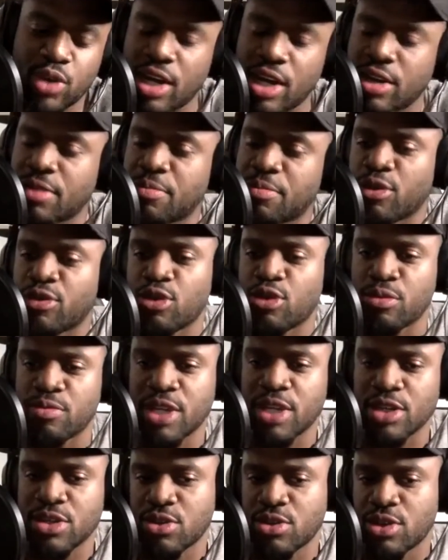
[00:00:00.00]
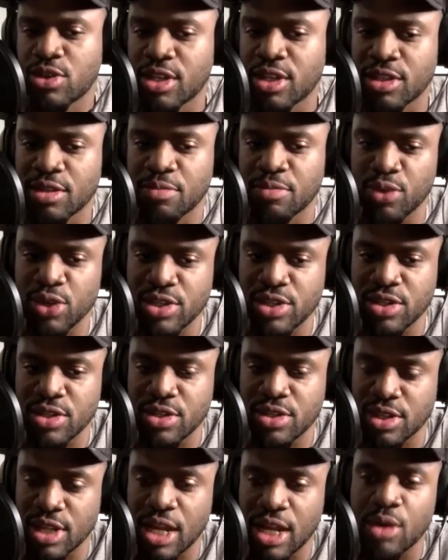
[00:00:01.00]
performed yesterday in the
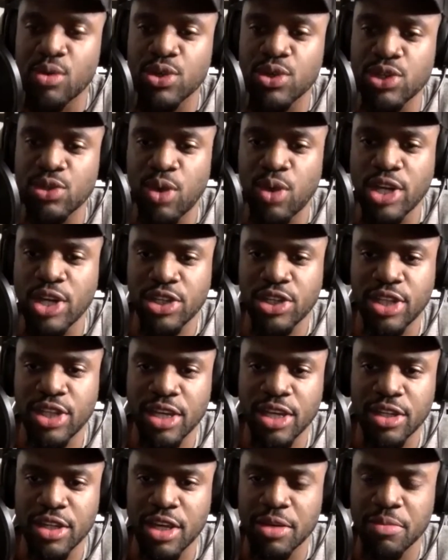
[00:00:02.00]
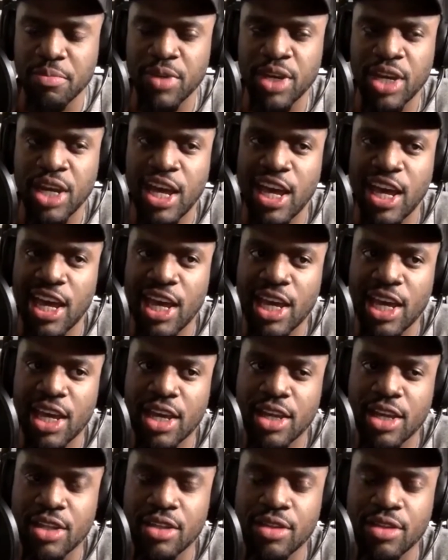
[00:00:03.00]
preseason, I was watching that game,
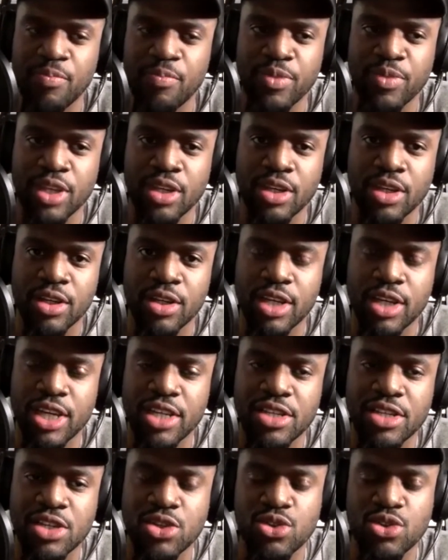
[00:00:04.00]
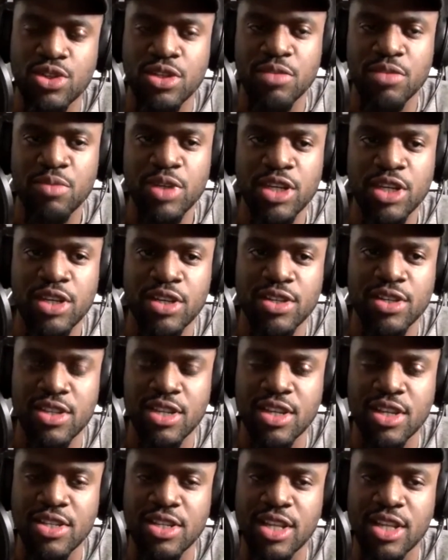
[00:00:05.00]
and it's interesting because
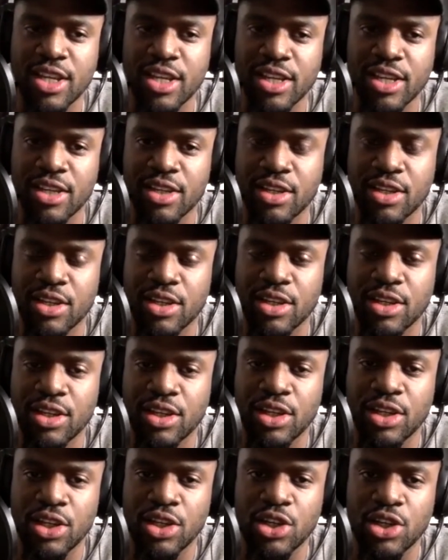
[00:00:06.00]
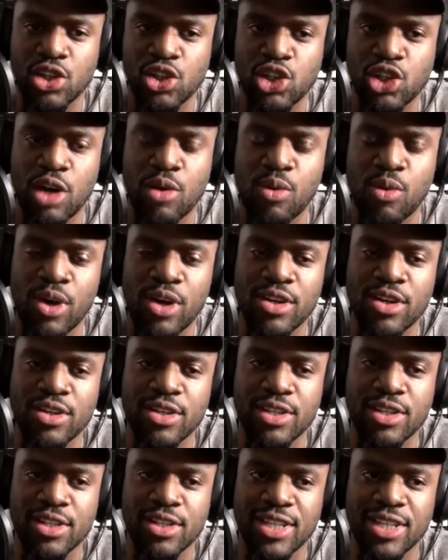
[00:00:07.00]
it's John
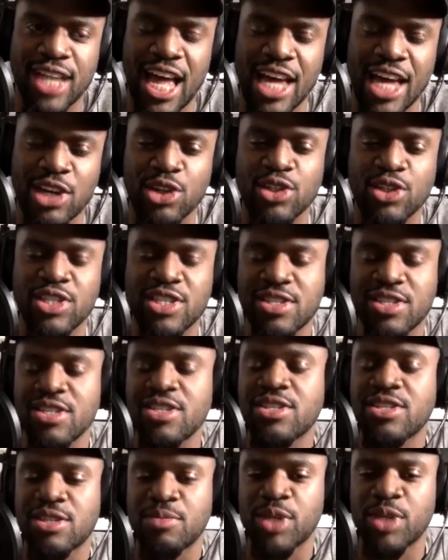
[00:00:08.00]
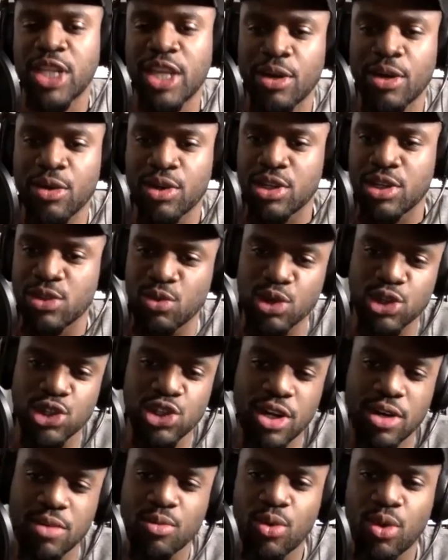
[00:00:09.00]
Wall. I could see similarities where
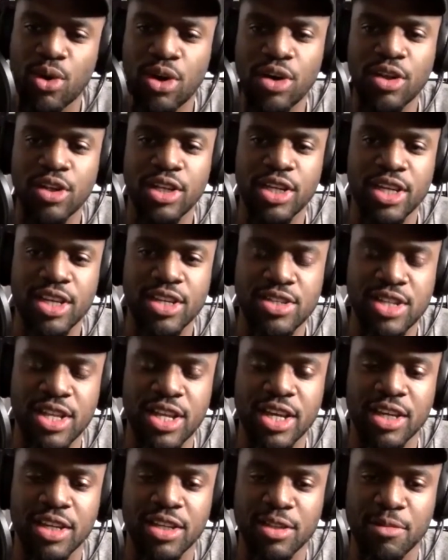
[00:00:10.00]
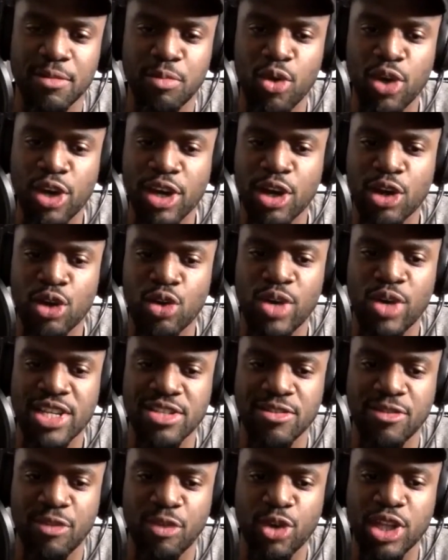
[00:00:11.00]
John Wall is the point guard who has
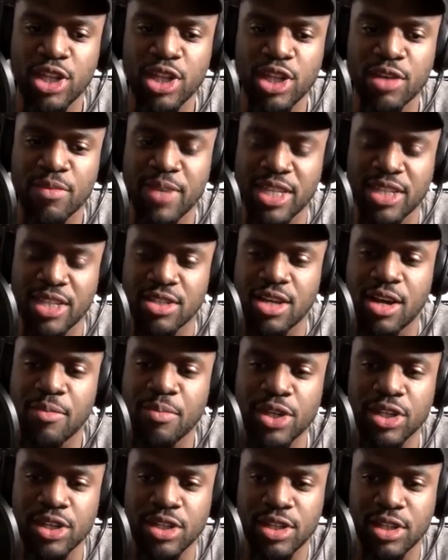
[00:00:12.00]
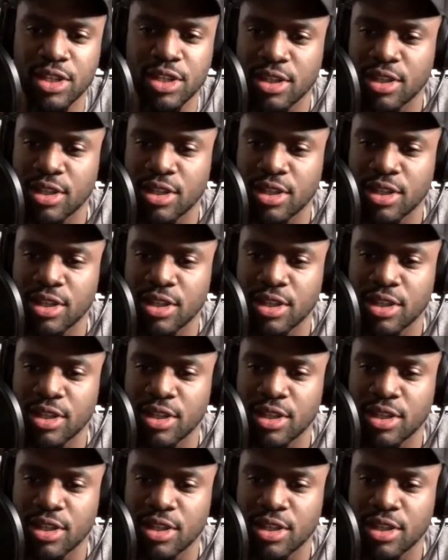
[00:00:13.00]
the freedom at the top of the key,